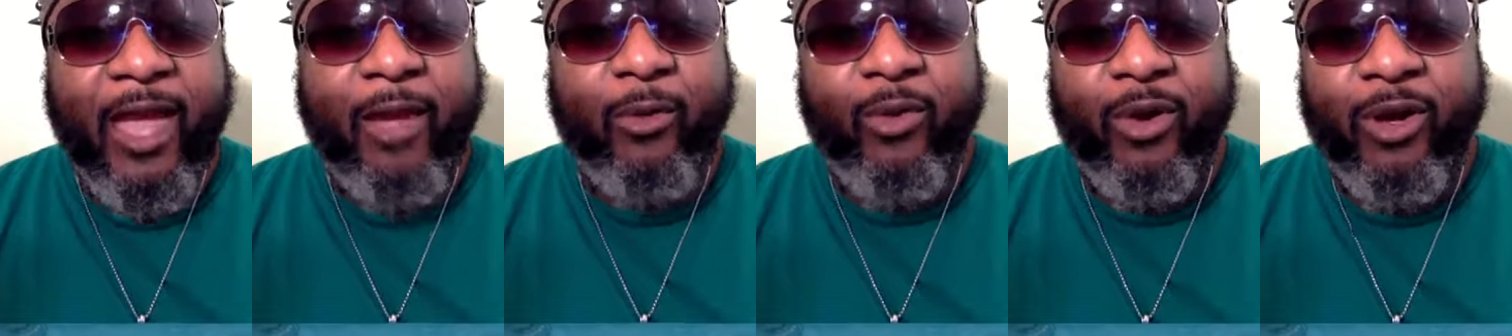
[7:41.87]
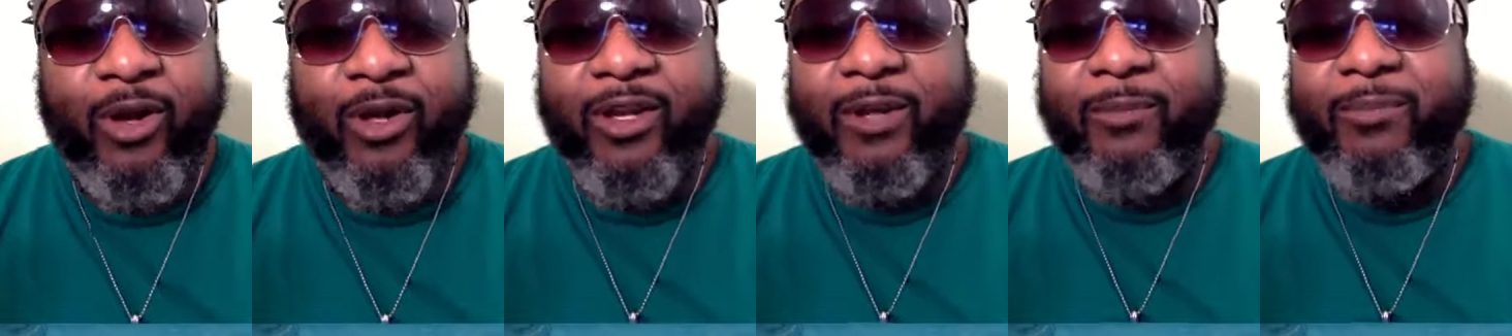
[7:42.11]

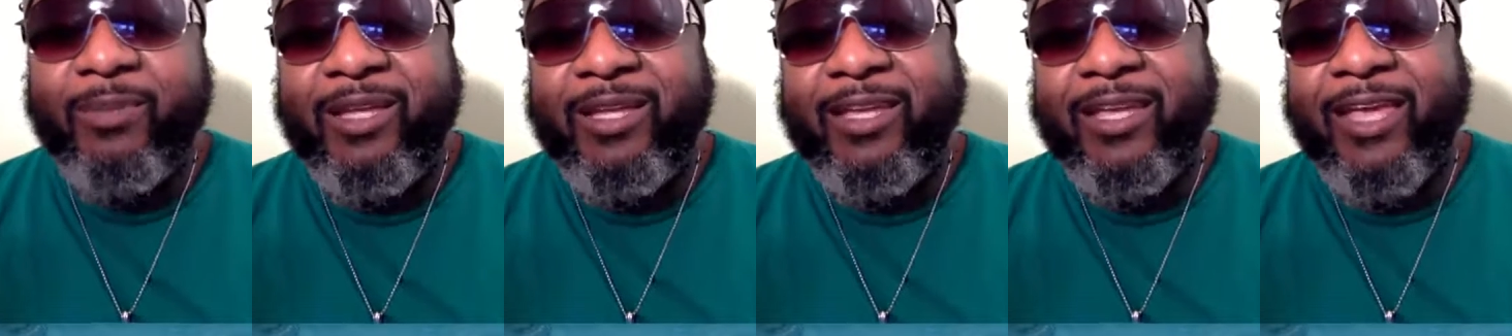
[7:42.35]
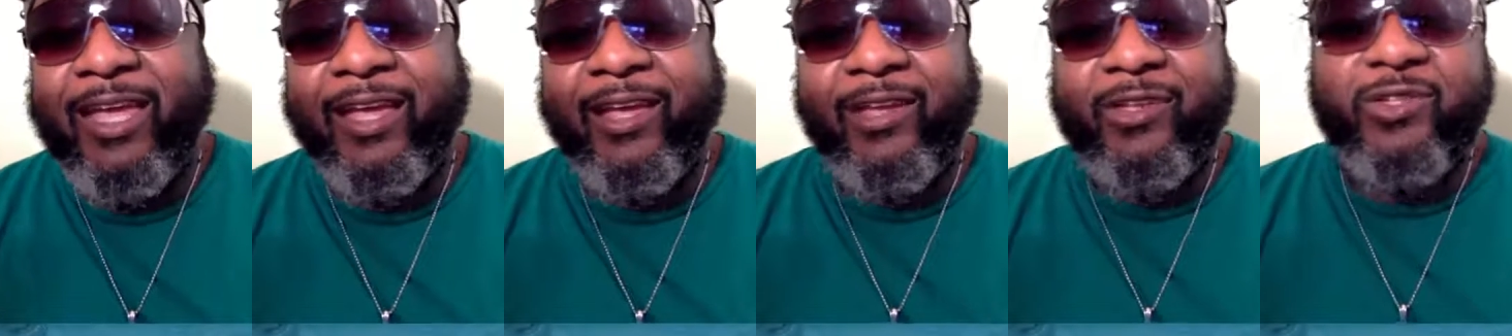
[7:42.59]
And we're going to
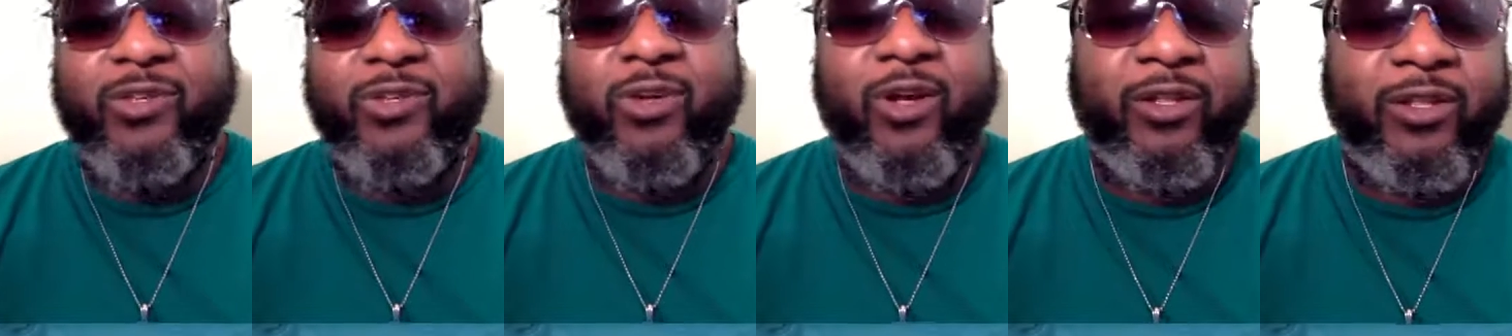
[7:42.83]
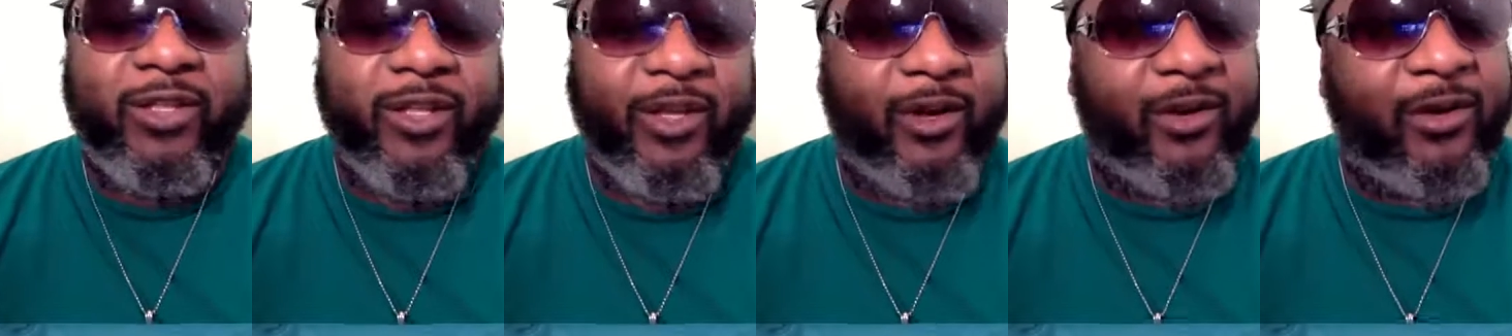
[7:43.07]
be kings
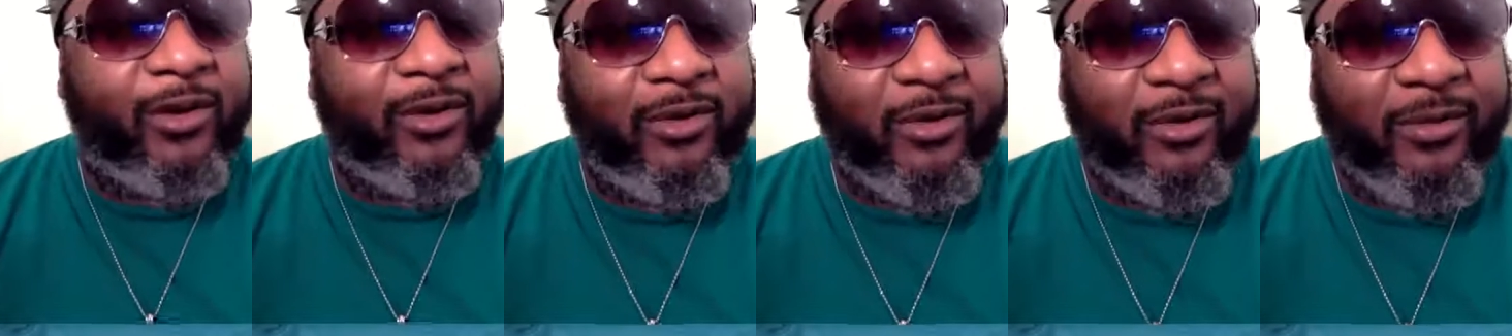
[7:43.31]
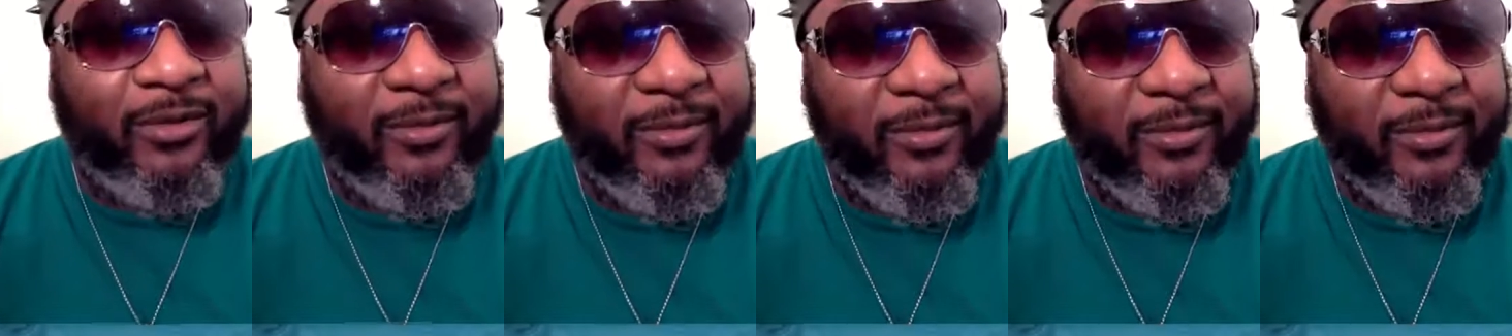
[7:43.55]
on the
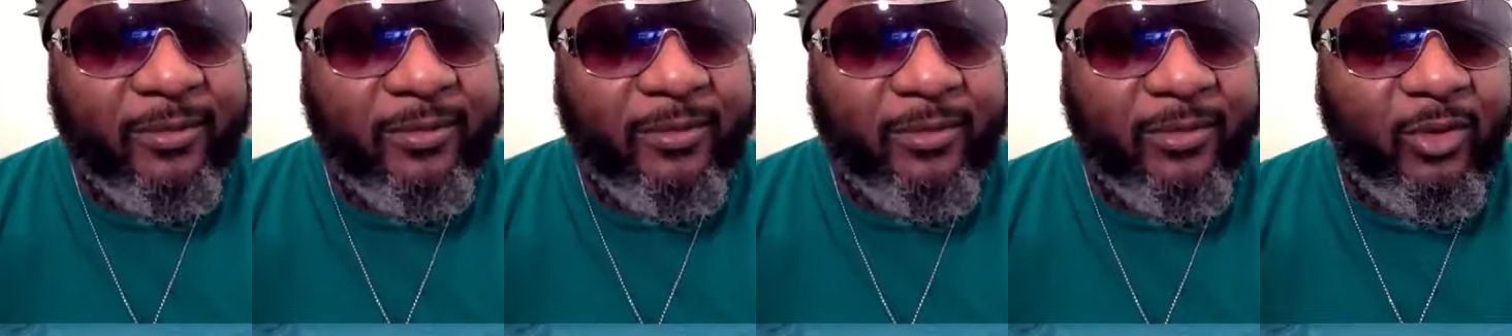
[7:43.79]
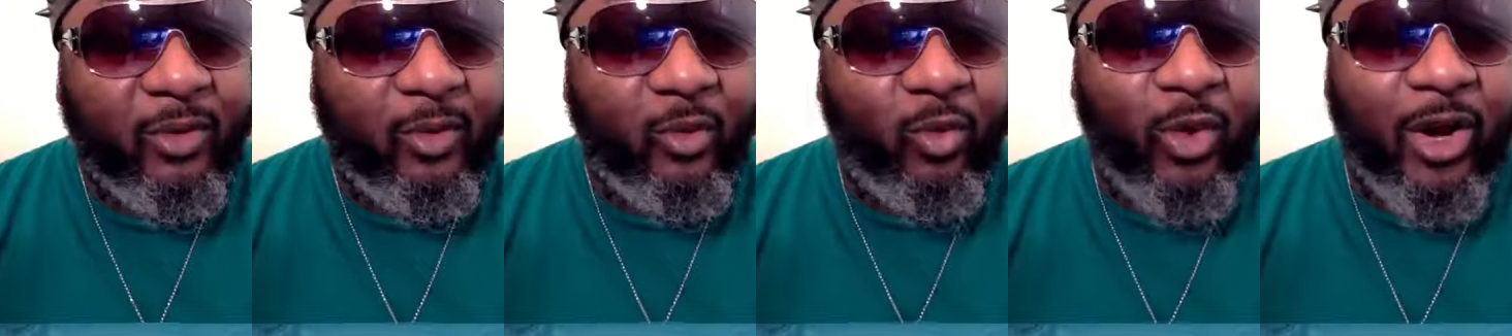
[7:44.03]
earth,
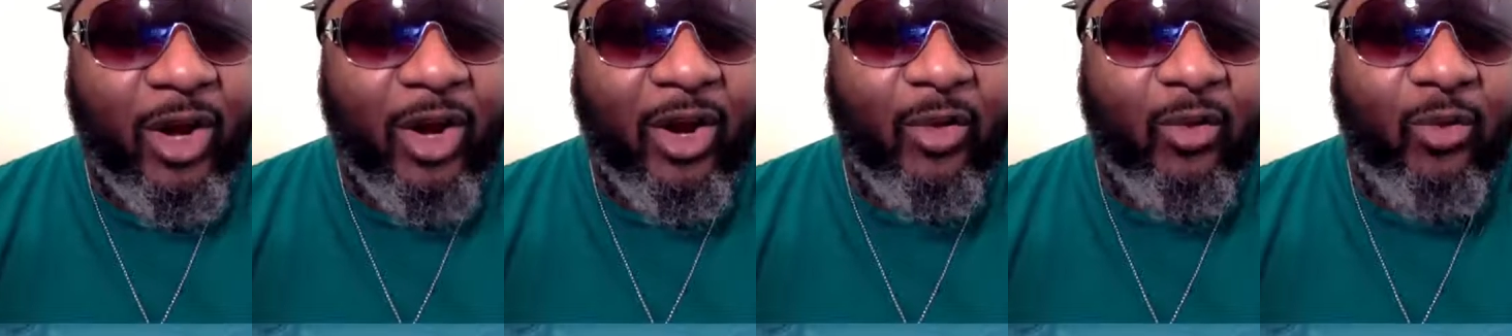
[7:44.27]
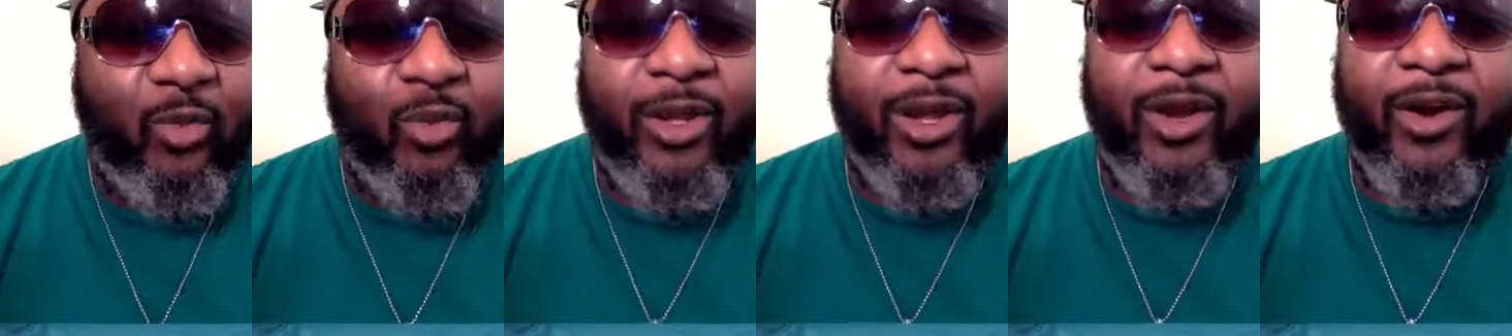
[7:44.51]

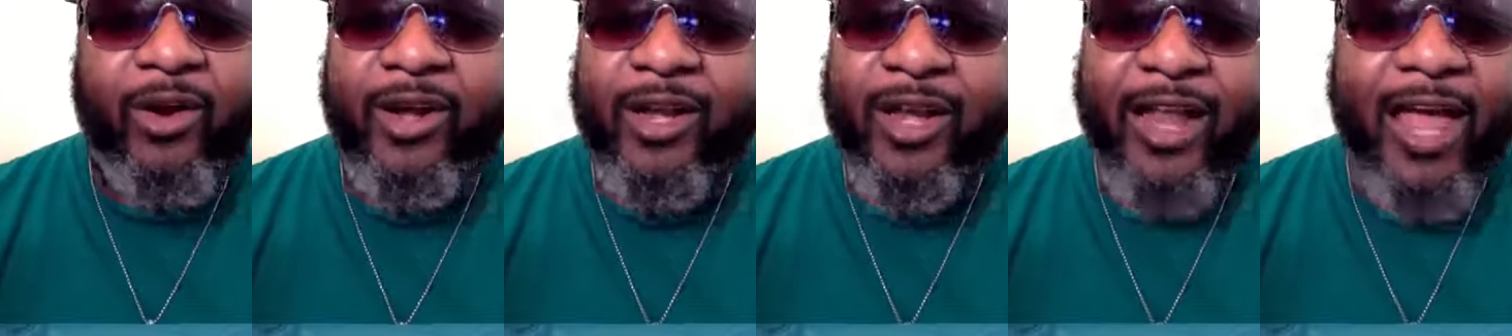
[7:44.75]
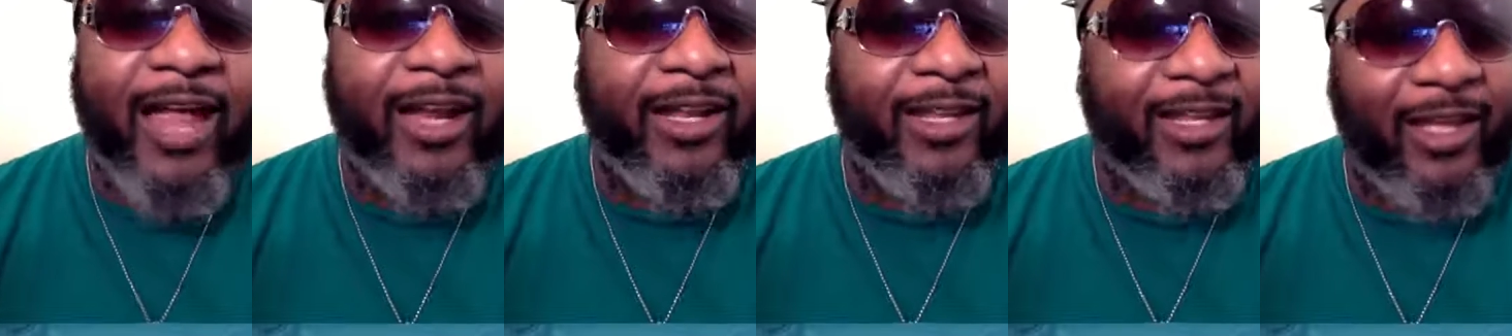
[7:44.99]
where we are
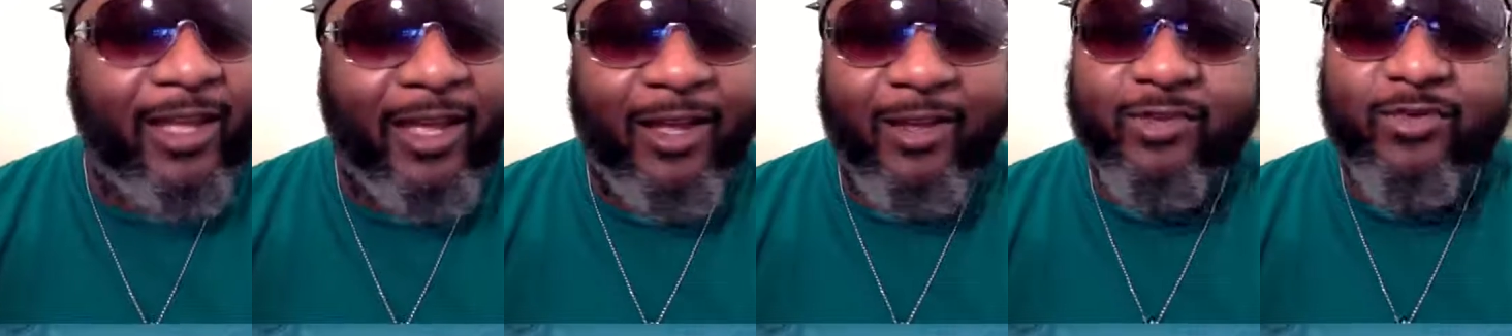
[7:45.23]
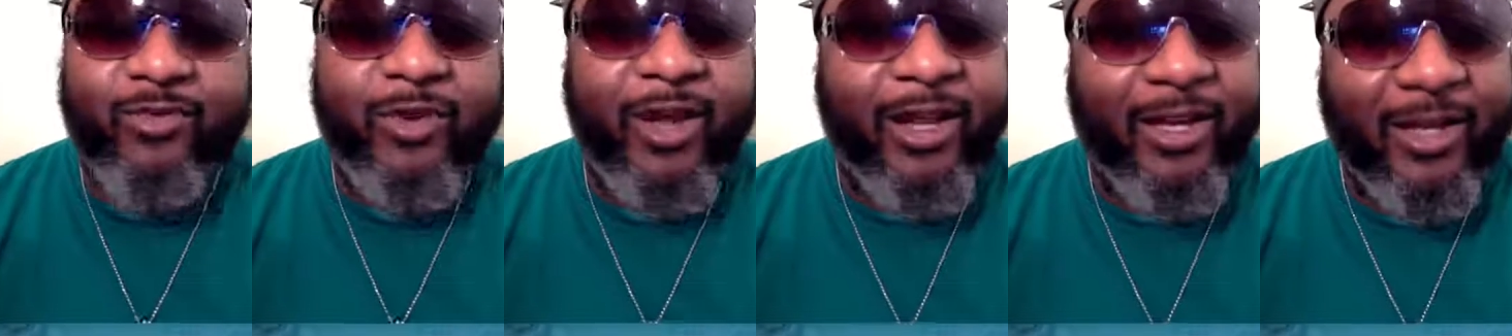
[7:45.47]
not
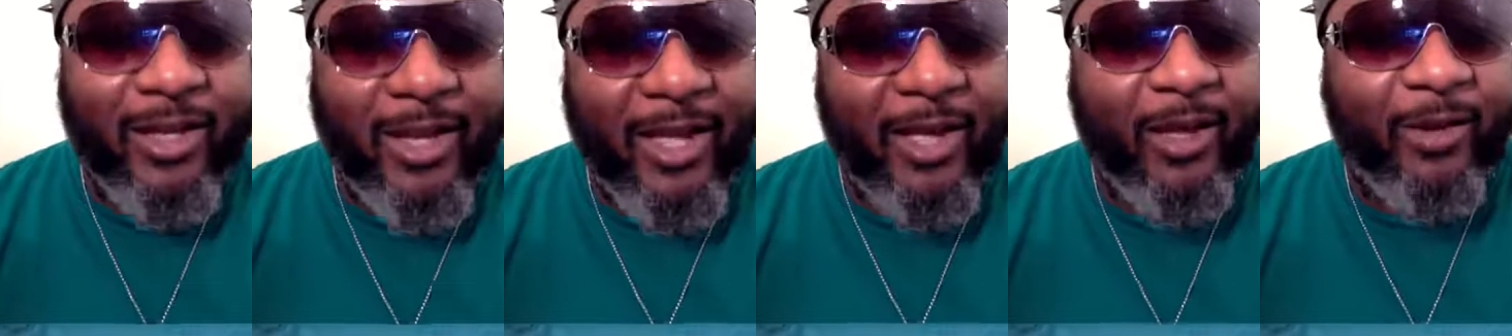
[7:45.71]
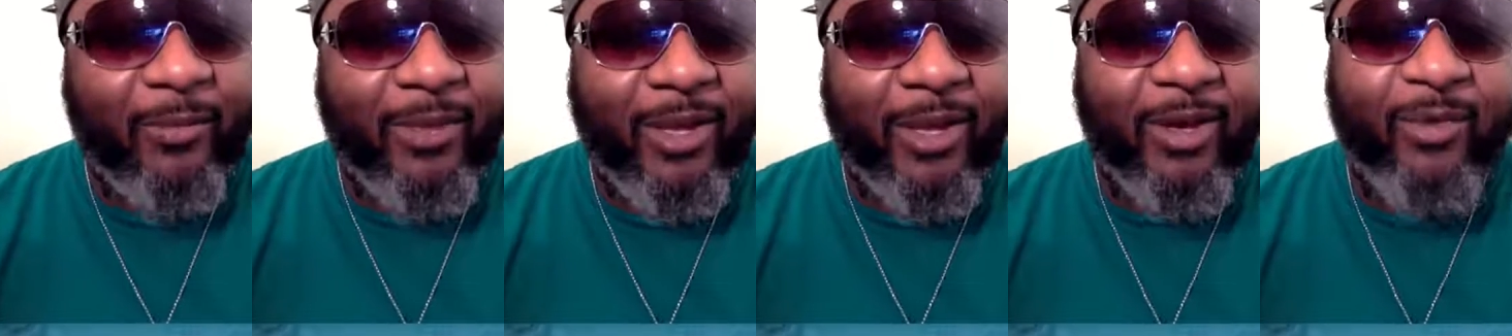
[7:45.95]
kings right
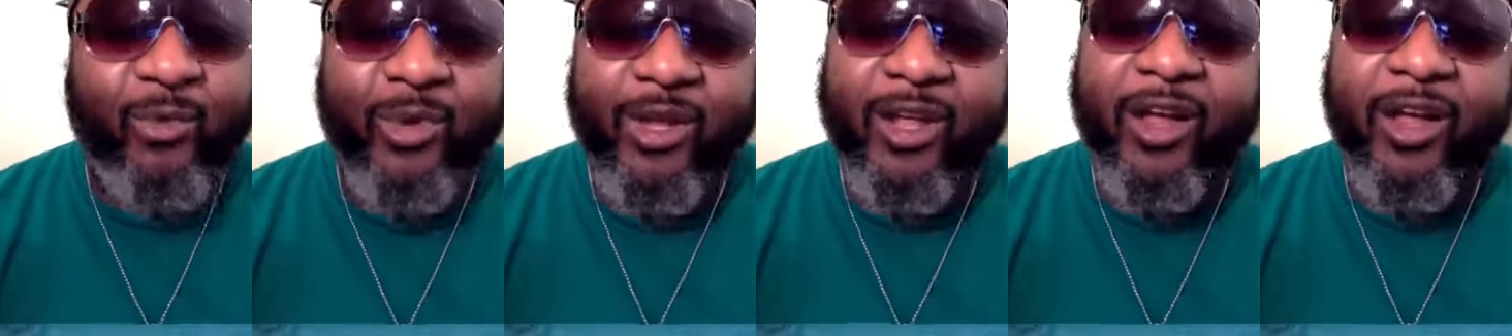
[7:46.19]
now, man.